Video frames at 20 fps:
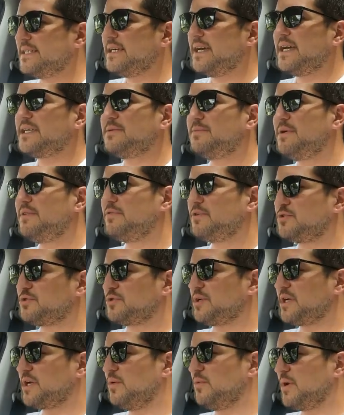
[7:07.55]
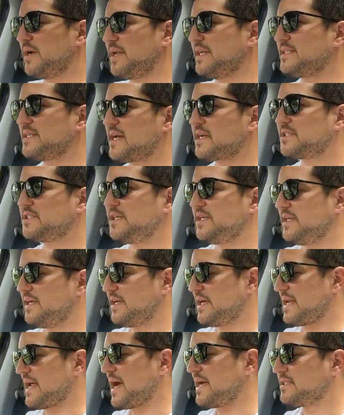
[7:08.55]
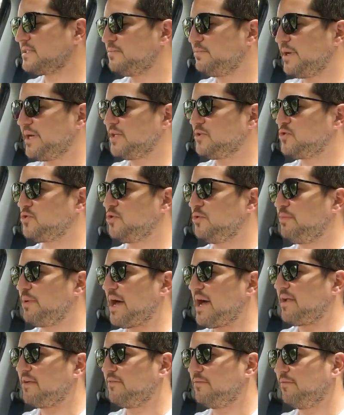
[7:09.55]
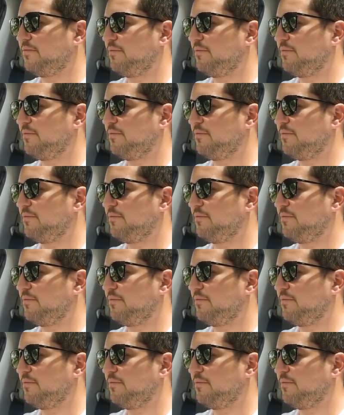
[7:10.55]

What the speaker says: it's a bit of a tricky one. It hasn't been too bad.